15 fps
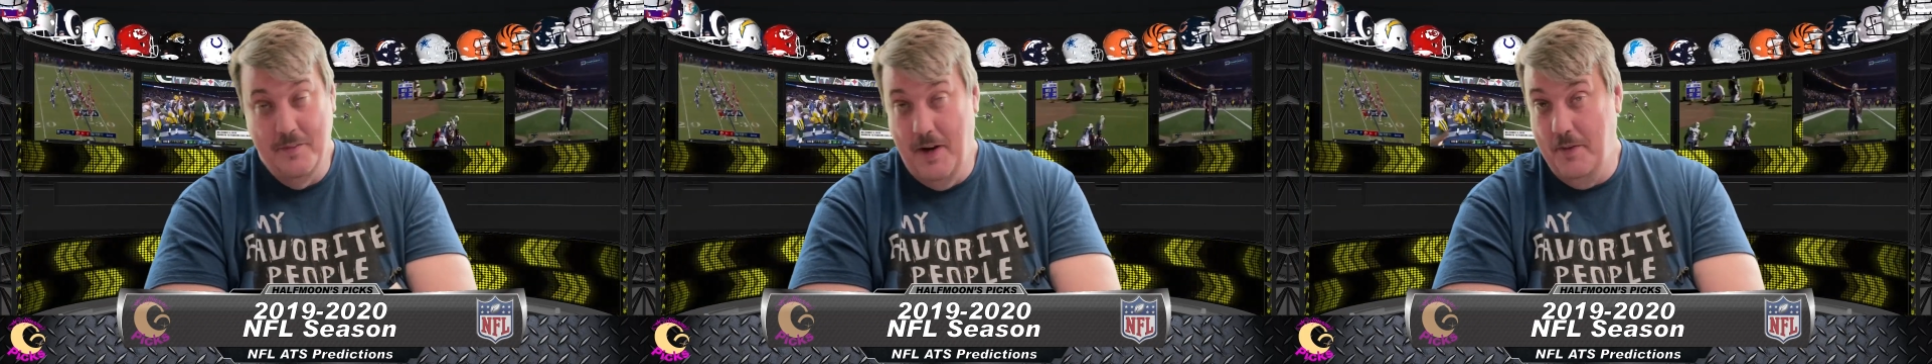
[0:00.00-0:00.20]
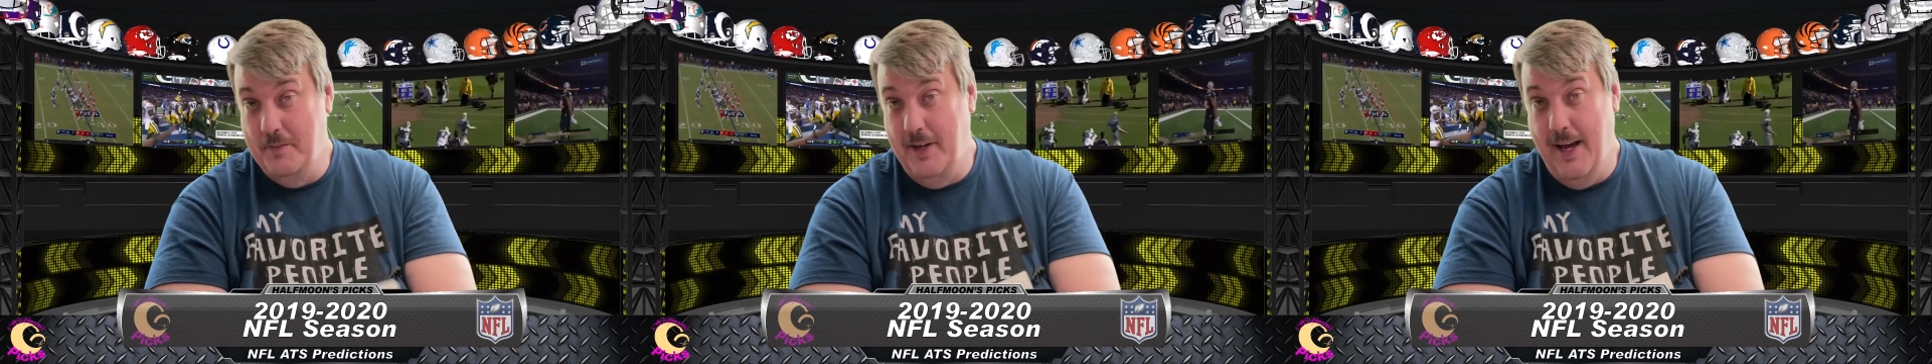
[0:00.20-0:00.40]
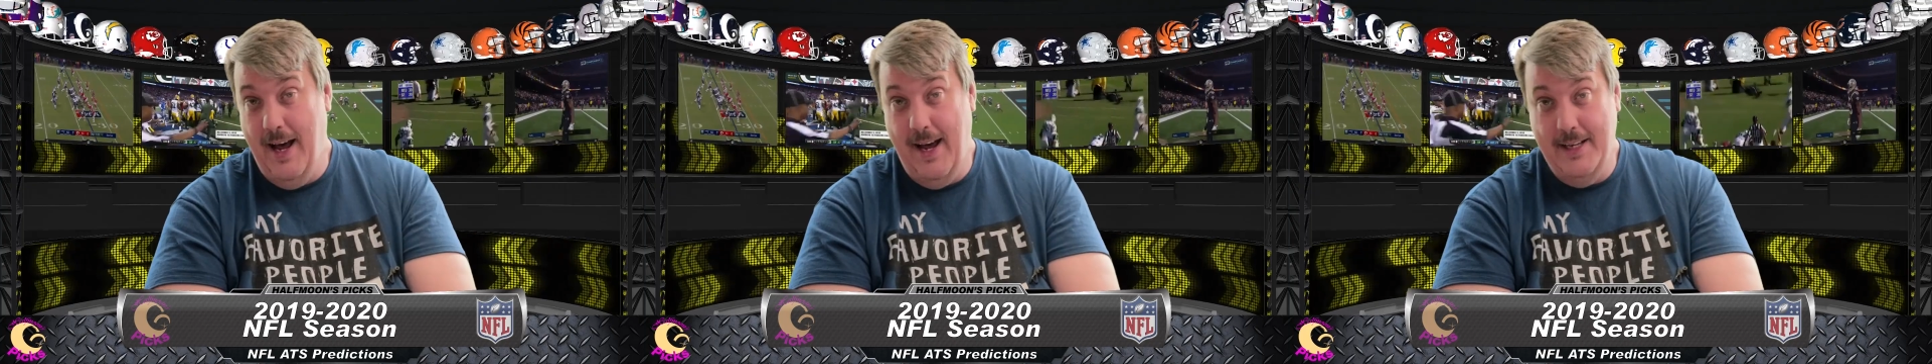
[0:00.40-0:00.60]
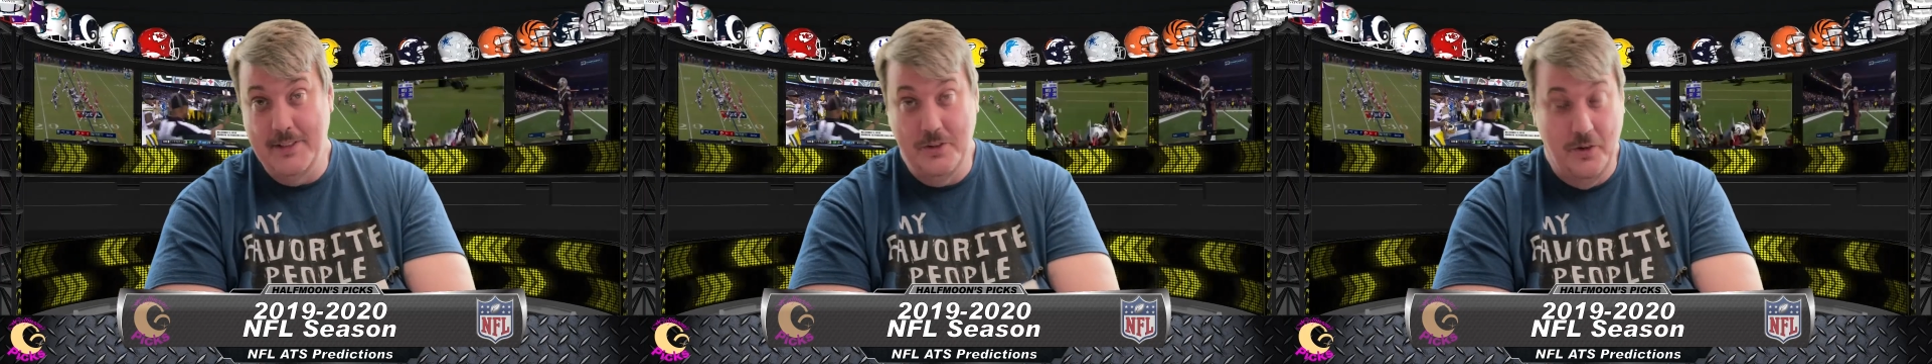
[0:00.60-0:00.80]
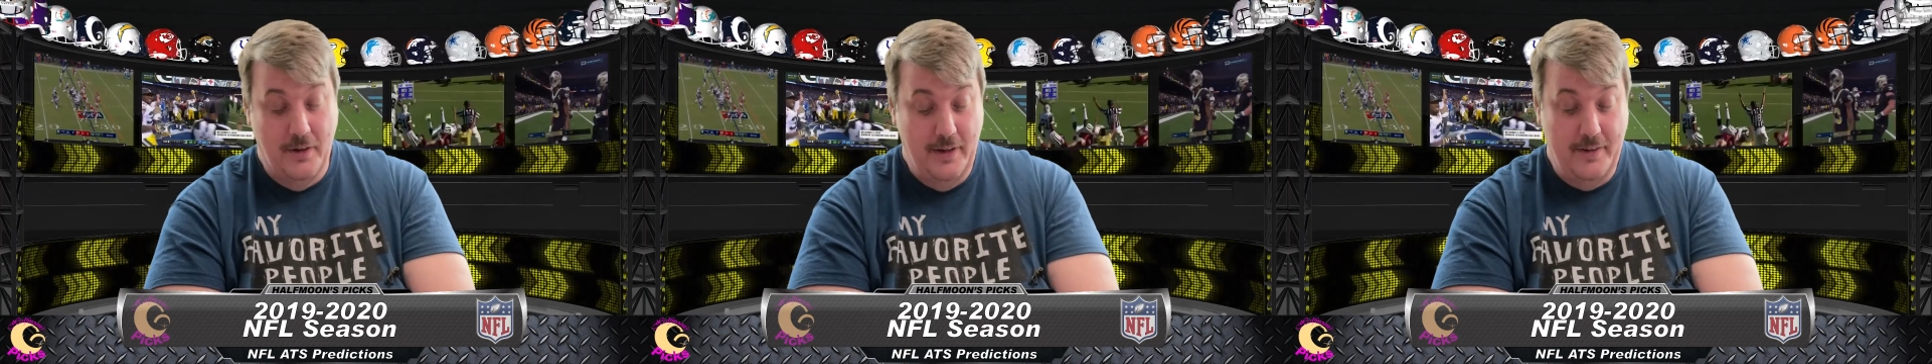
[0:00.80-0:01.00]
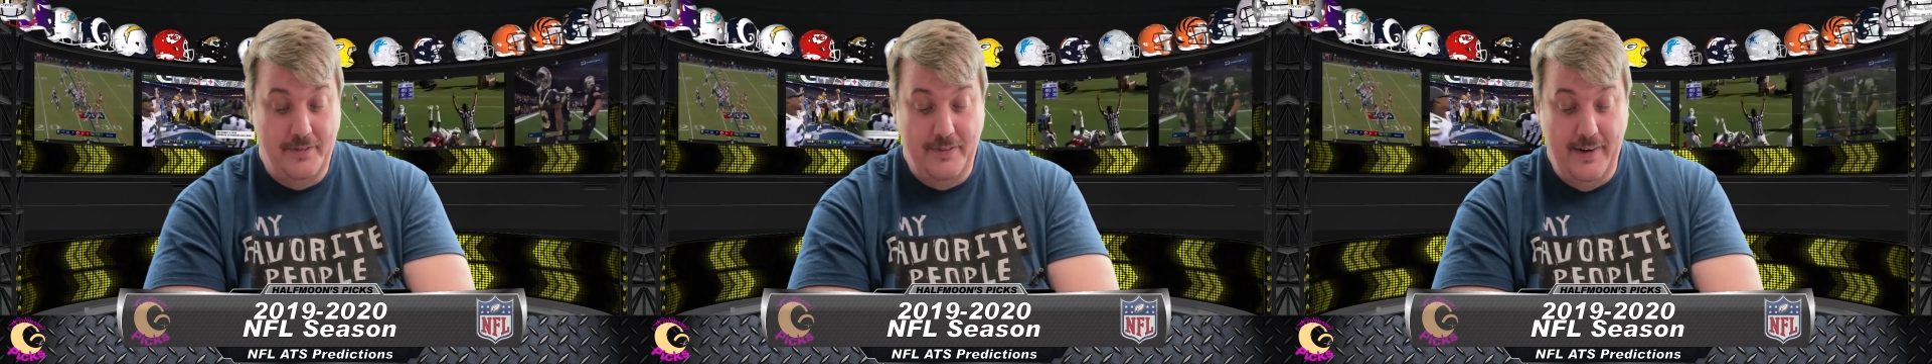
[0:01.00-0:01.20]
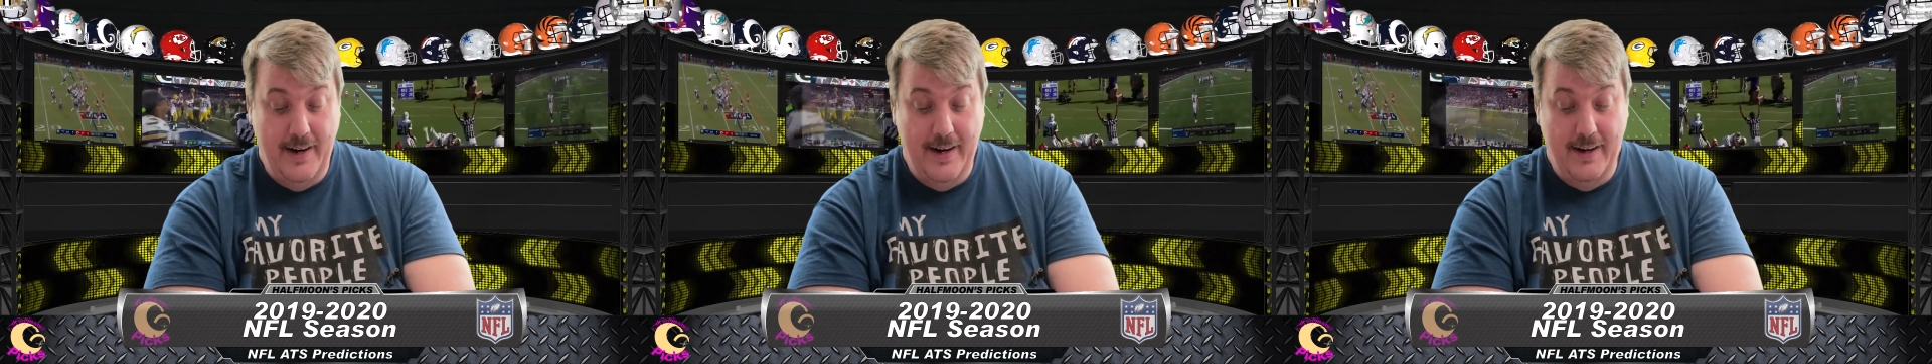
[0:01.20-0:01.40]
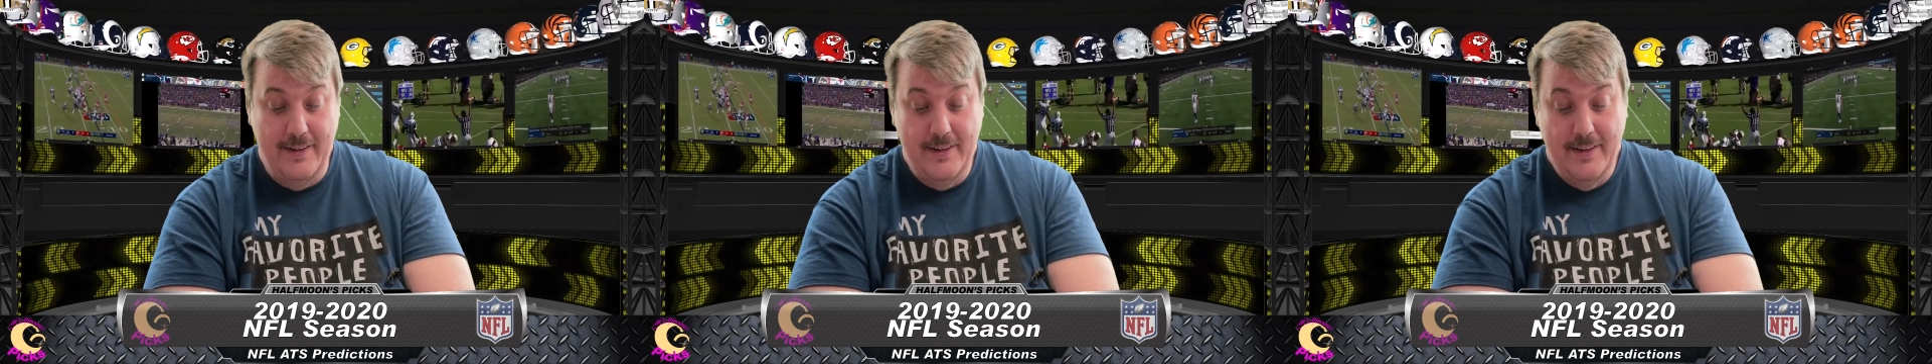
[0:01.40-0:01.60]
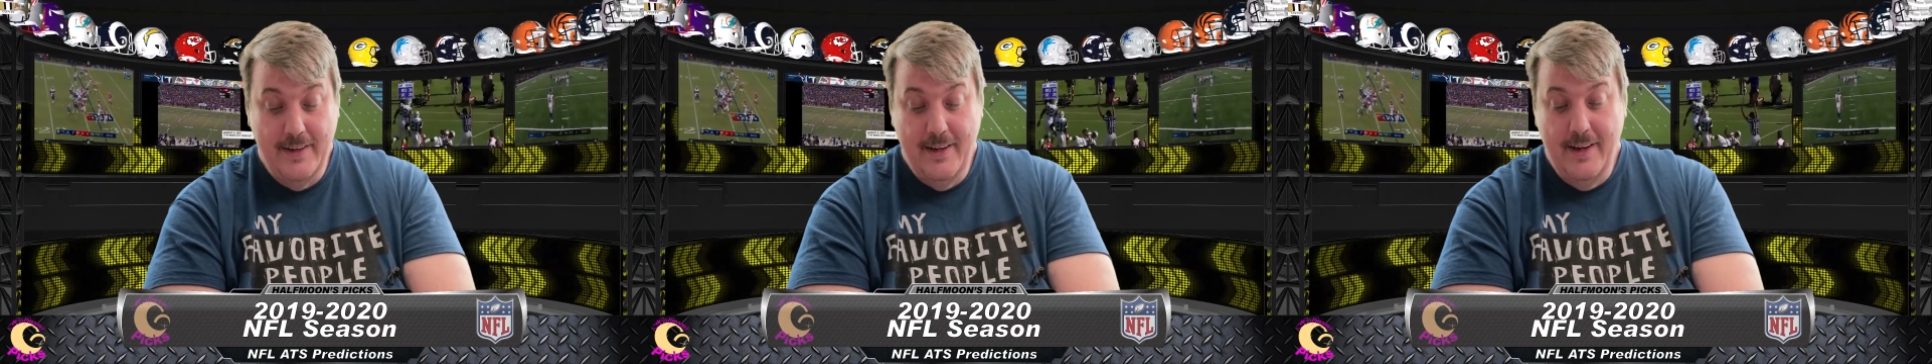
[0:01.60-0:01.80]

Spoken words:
I'd be a high-scoring affair.